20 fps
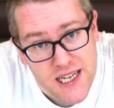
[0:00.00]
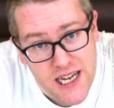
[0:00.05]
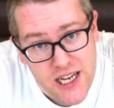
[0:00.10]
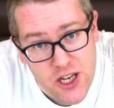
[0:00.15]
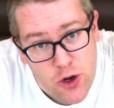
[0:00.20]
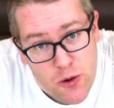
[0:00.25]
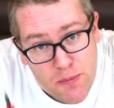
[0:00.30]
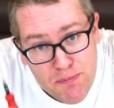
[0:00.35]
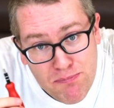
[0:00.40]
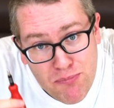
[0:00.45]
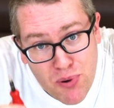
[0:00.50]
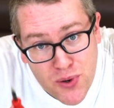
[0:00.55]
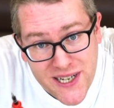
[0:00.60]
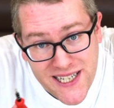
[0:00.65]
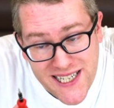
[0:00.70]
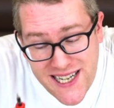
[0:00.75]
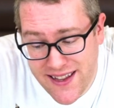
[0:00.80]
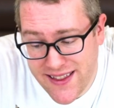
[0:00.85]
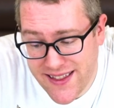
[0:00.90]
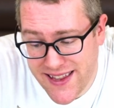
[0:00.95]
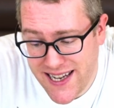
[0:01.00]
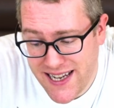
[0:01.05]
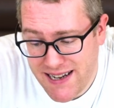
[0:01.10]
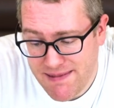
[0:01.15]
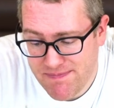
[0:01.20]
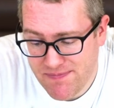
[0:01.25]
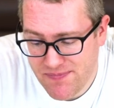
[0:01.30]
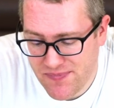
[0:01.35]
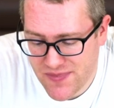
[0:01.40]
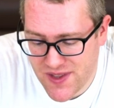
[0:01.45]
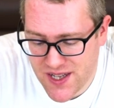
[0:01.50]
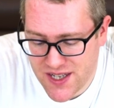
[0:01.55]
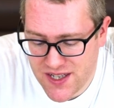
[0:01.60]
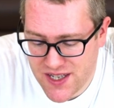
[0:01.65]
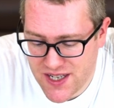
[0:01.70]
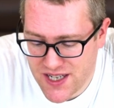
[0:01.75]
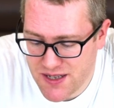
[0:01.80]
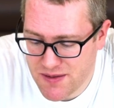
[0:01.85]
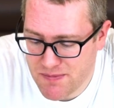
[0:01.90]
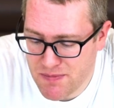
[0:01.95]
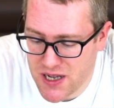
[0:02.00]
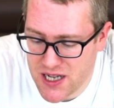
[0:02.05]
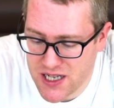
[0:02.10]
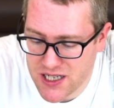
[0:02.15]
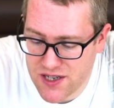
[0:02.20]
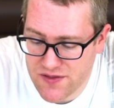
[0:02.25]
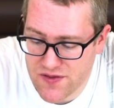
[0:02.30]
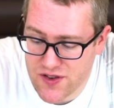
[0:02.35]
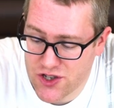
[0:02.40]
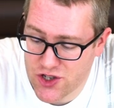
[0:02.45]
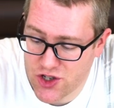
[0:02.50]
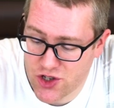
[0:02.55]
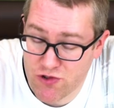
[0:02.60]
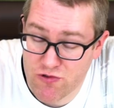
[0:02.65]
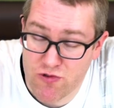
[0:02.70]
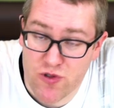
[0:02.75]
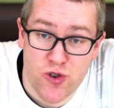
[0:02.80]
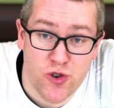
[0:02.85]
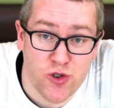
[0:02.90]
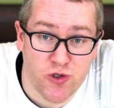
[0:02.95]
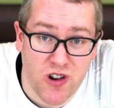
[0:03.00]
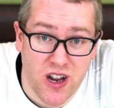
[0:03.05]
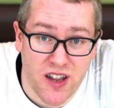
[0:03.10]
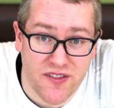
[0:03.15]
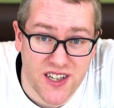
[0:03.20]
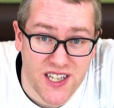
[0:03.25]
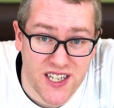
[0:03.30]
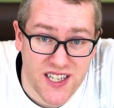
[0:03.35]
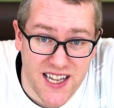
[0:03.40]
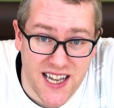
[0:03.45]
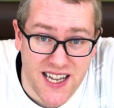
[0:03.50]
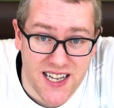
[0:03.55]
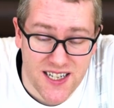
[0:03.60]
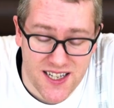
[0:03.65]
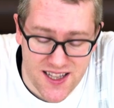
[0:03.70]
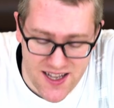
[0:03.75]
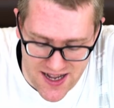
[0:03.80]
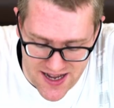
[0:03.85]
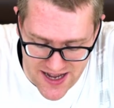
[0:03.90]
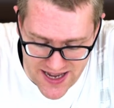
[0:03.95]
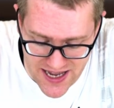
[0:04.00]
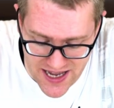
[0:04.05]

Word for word: Take your pointy thing. This is part of a screwdriver set that I